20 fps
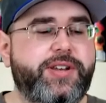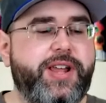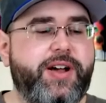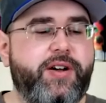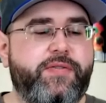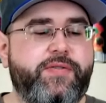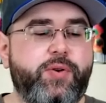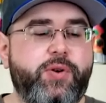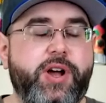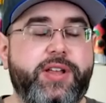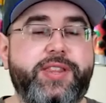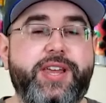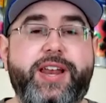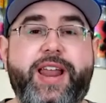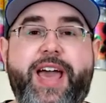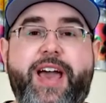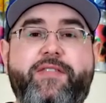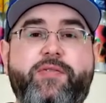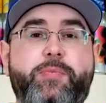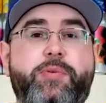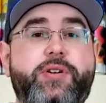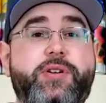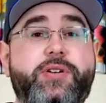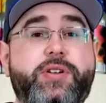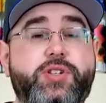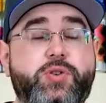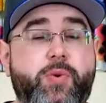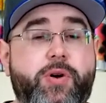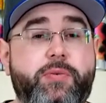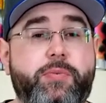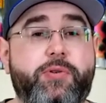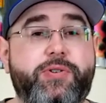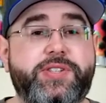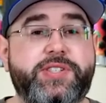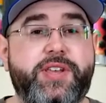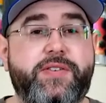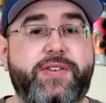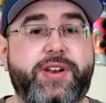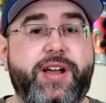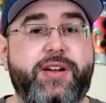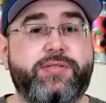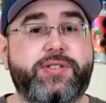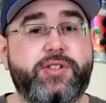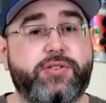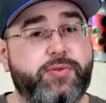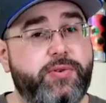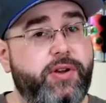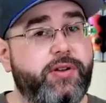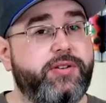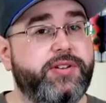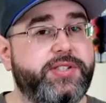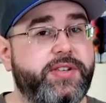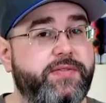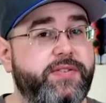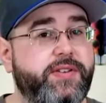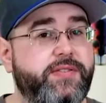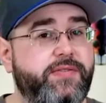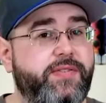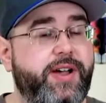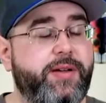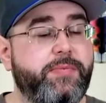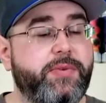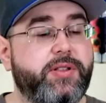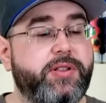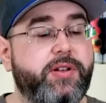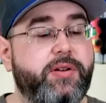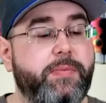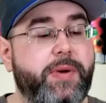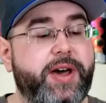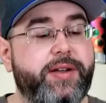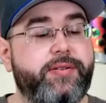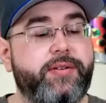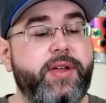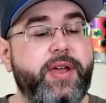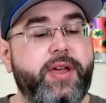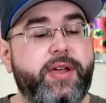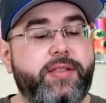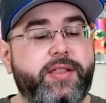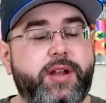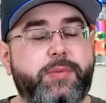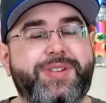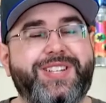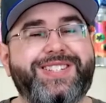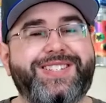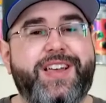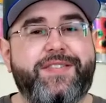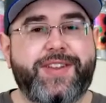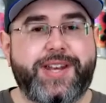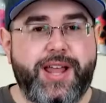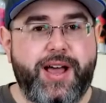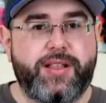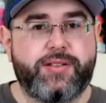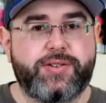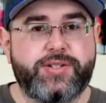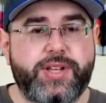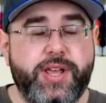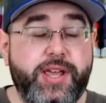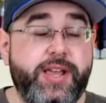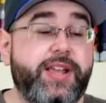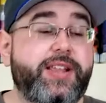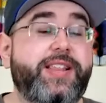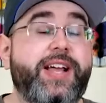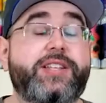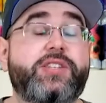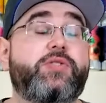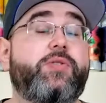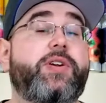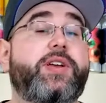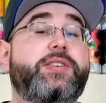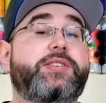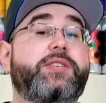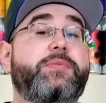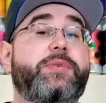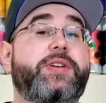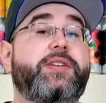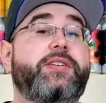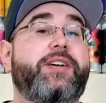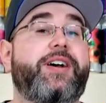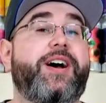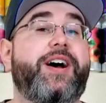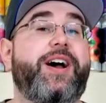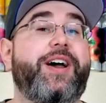Now, if you cut that in half and put it in a 12.7 ounce, 375 milliliter bottle, that'd be $7. That's crazy to me.